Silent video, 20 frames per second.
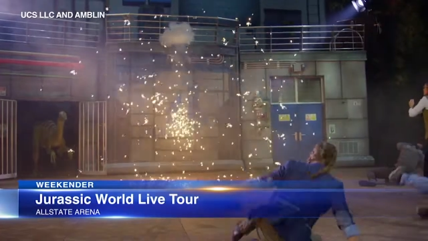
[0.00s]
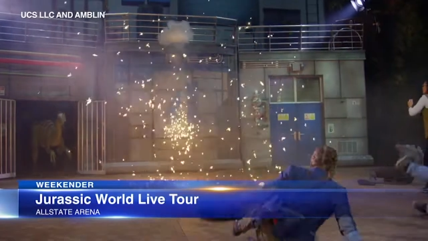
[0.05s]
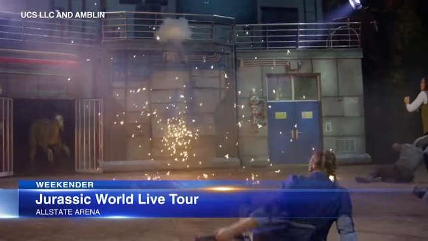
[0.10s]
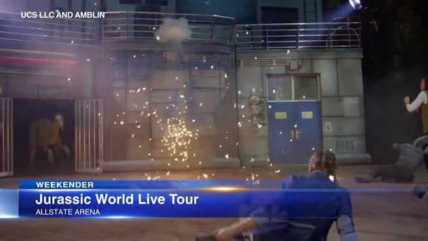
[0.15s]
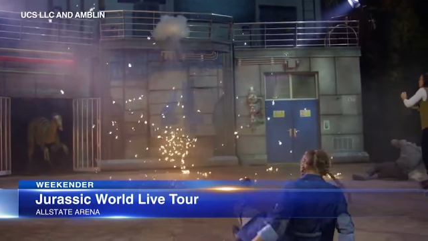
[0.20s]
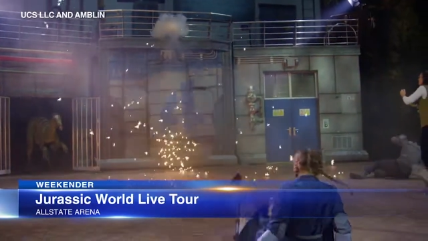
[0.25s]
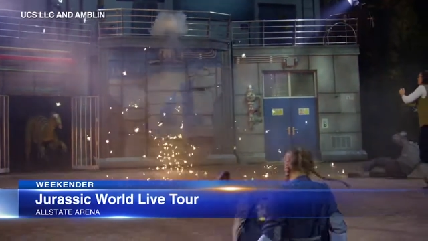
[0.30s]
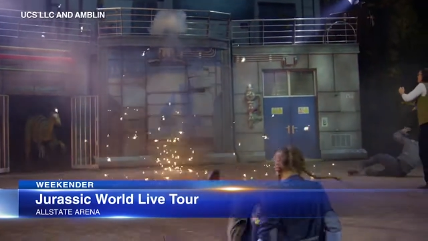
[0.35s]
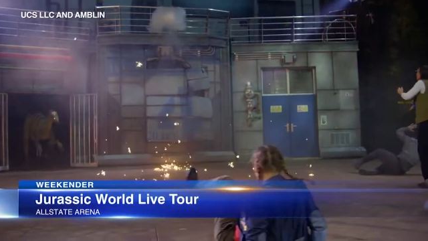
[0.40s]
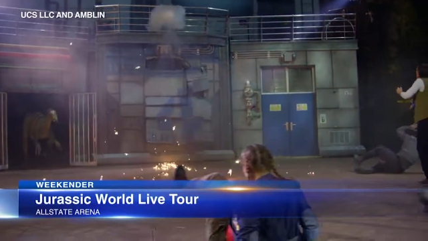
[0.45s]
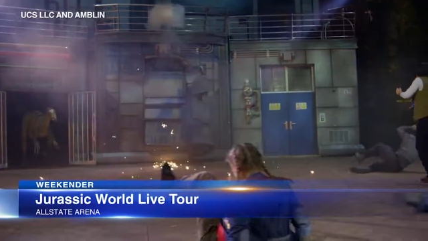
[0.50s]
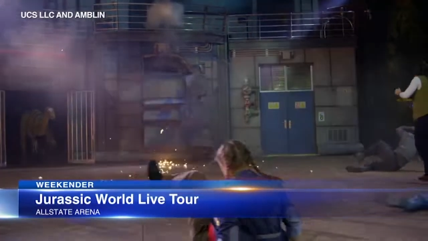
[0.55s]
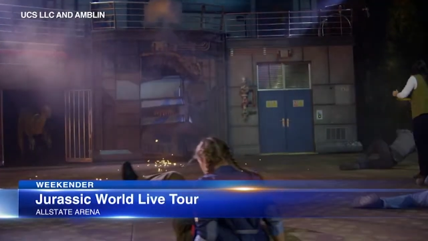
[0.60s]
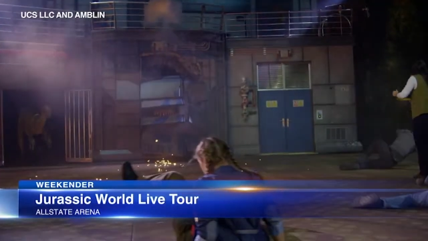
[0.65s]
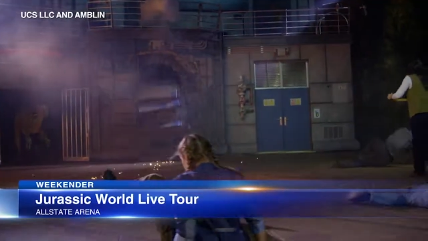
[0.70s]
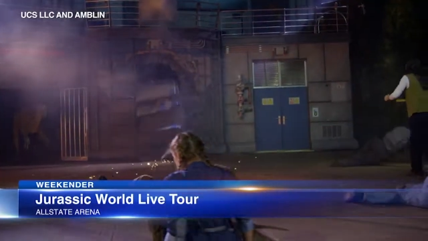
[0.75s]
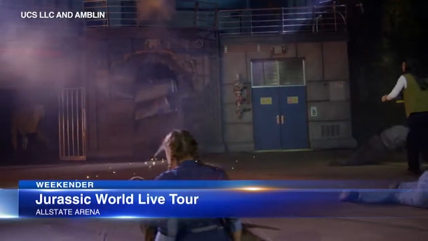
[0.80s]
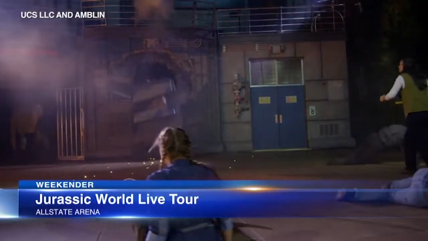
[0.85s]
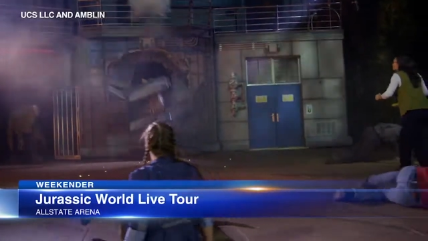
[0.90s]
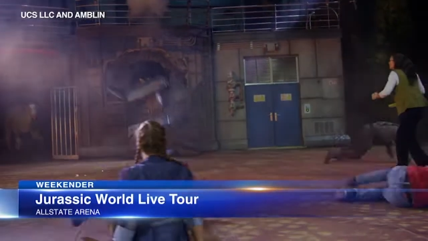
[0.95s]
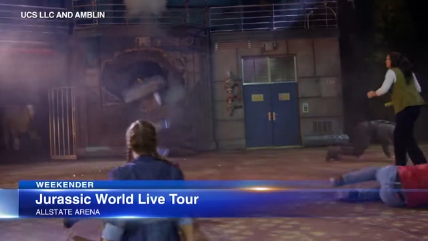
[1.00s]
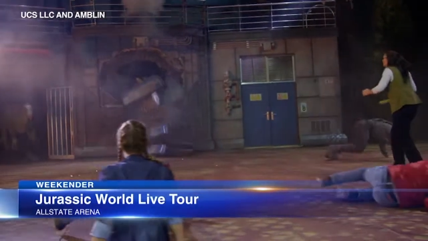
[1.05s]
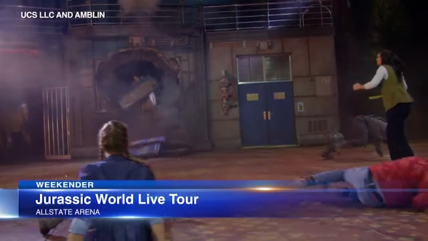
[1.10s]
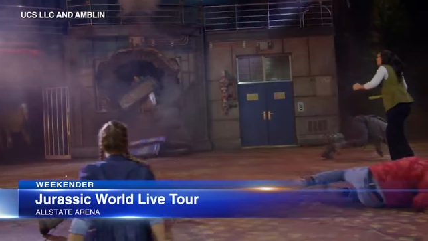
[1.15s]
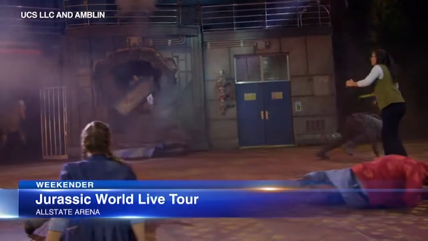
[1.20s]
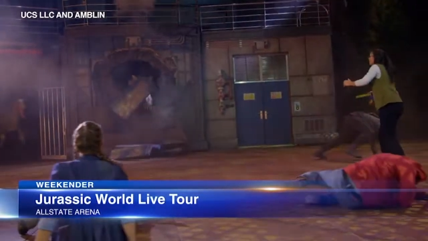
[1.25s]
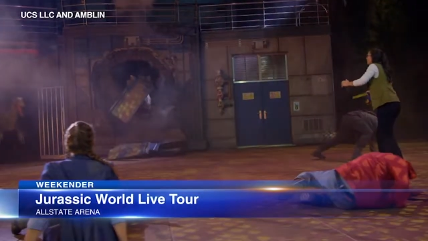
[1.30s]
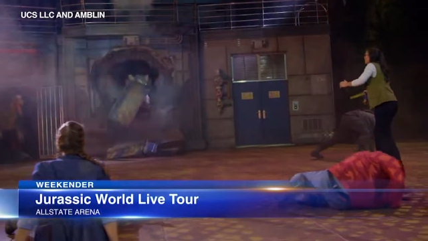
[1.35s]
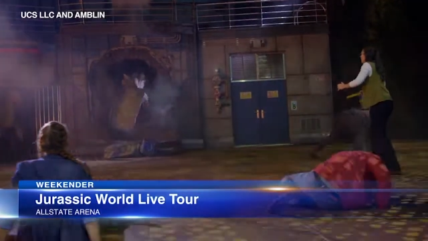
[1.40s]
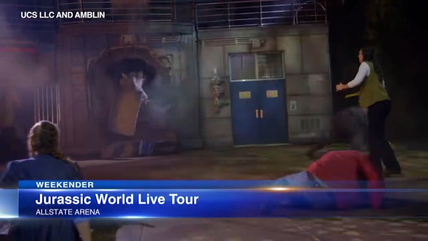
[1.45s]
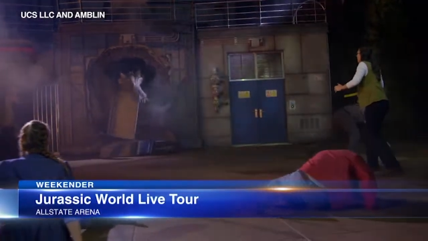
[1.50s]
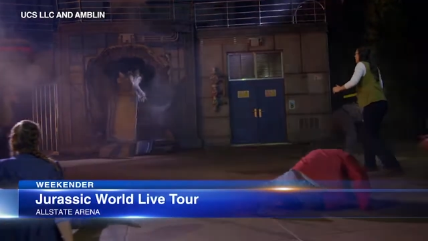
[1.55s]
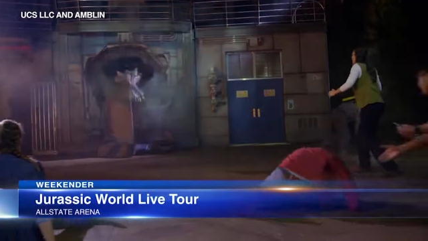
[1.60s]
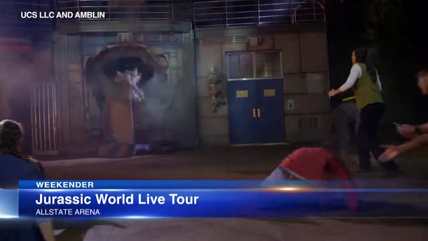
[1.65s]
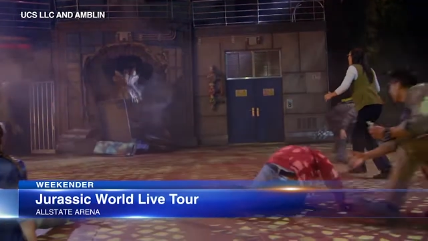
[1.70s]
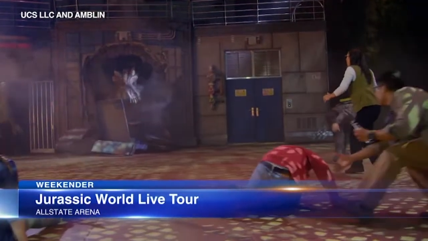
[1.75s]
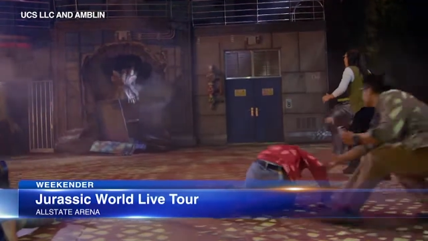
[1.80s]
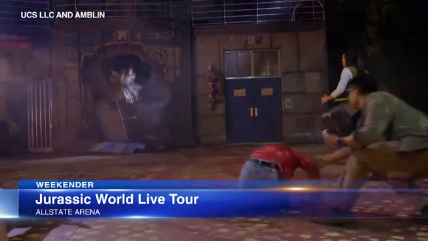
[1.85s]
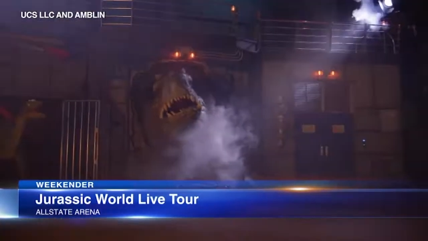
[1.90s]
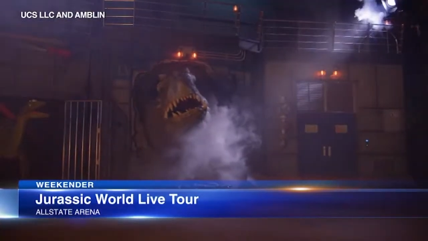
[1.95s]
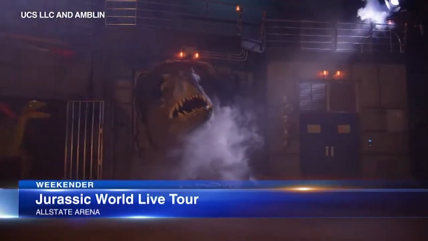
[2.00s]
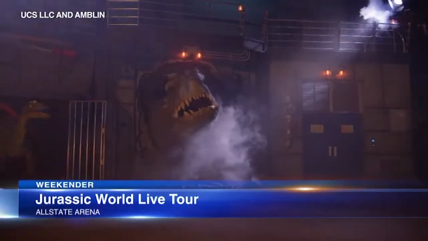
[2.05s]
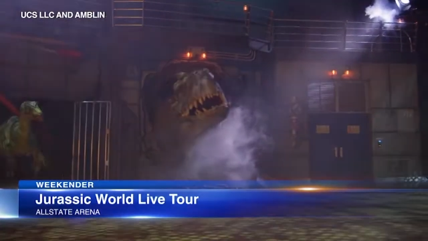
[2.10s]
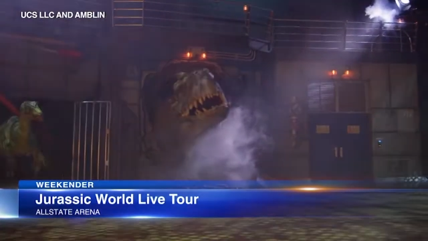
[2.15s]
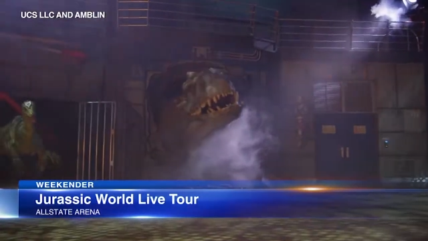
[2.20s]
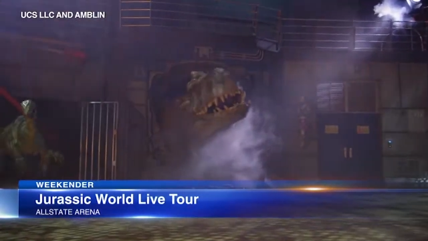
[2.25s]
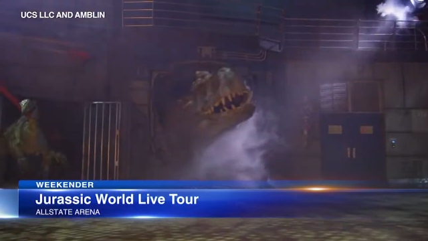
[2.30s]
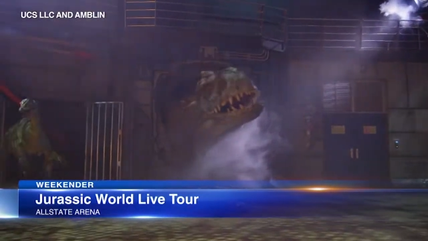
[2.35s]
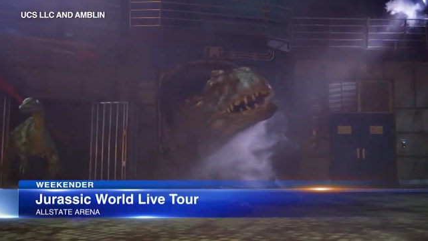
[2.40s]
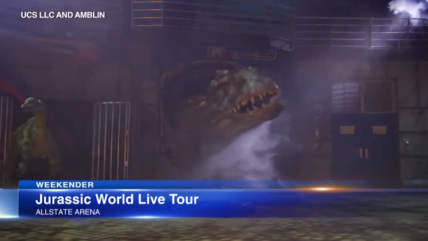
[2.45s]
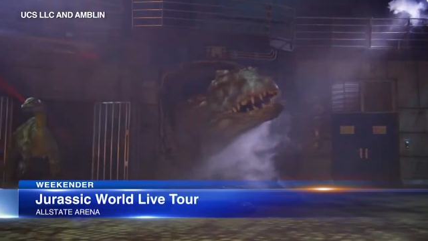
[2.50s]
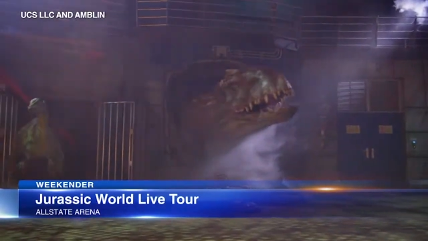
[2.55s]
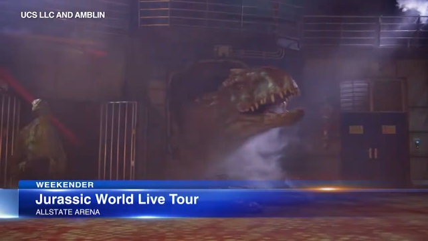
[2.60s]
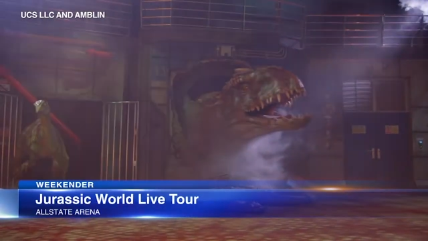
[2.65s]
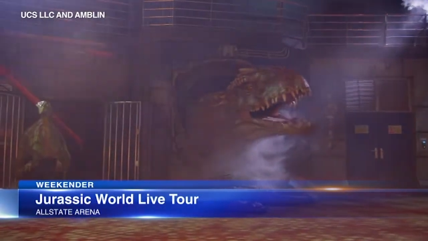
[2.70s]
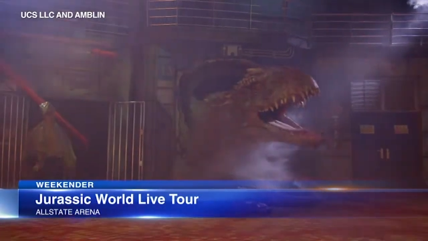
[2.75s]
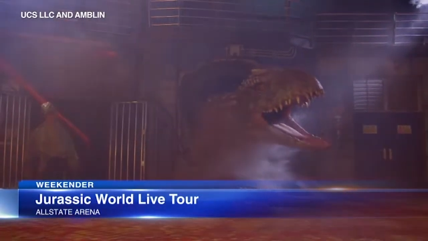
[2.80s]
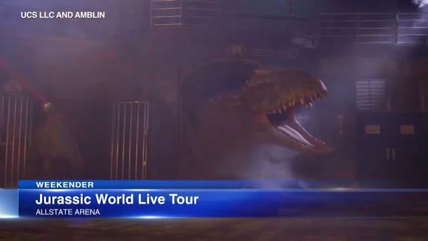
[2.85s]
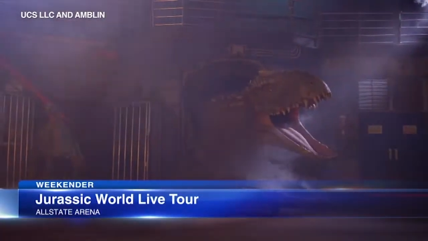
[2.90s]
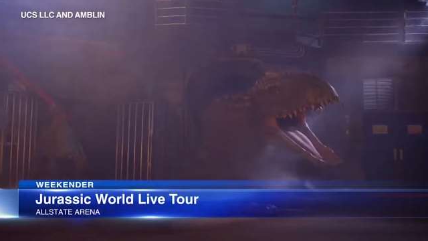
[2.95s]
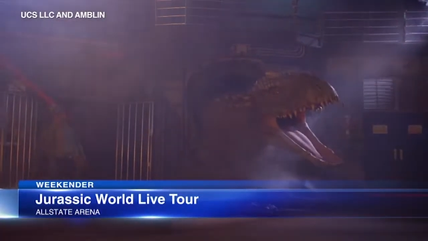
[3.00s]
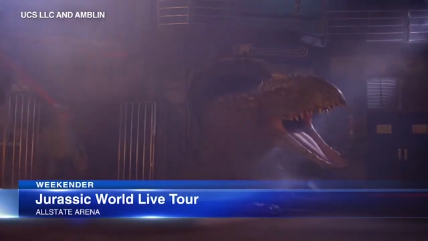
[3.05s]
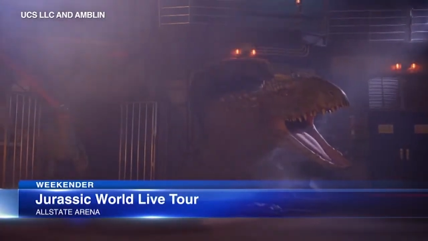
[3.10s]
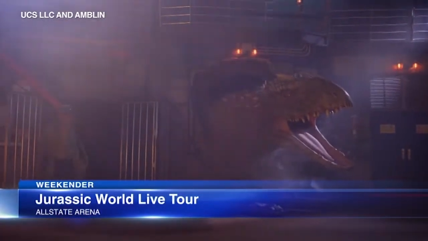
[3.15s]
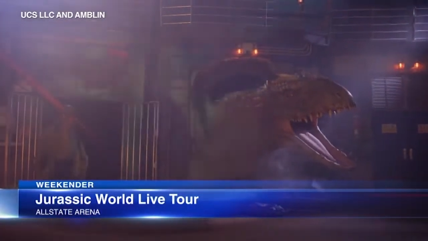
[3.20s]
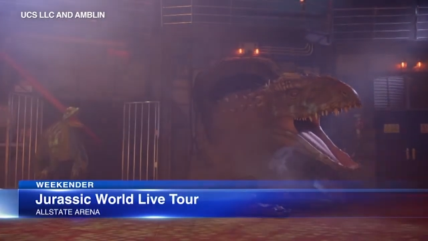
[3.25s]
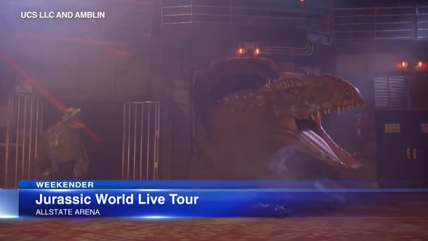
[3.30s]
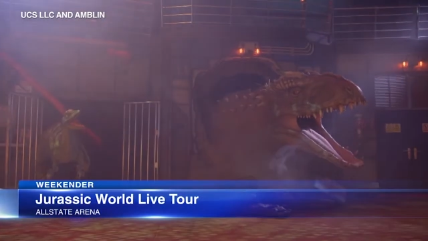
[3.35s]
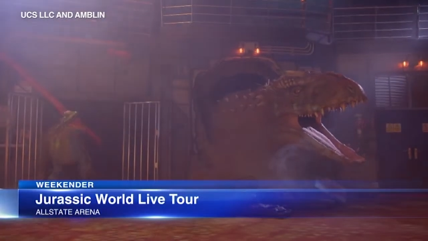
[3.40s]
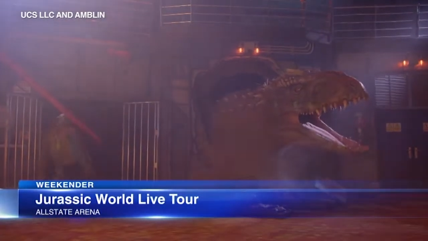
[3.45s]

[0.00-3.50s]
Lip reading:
[unreadable: no face in view]